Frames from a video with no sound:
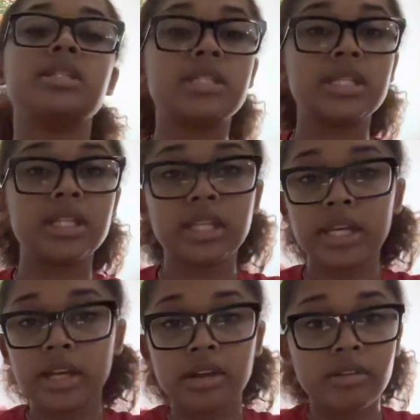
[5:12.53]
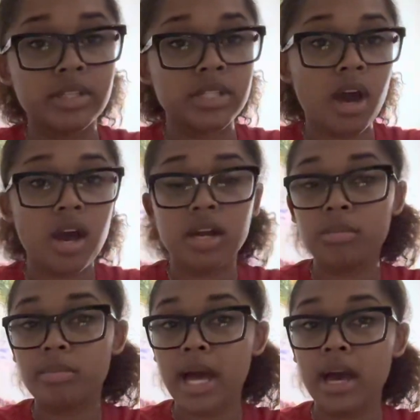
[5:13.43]
sit there and talk
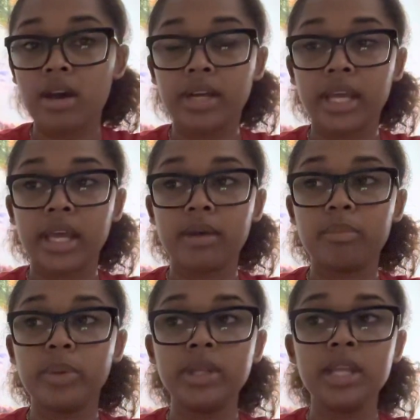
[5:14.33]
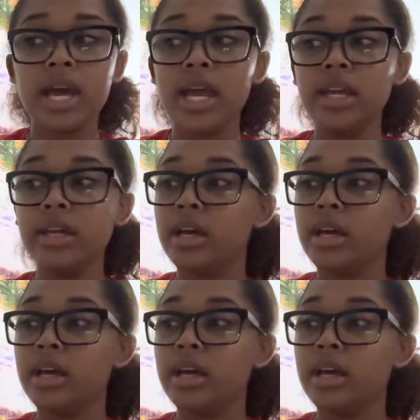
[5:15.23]
about it, but like,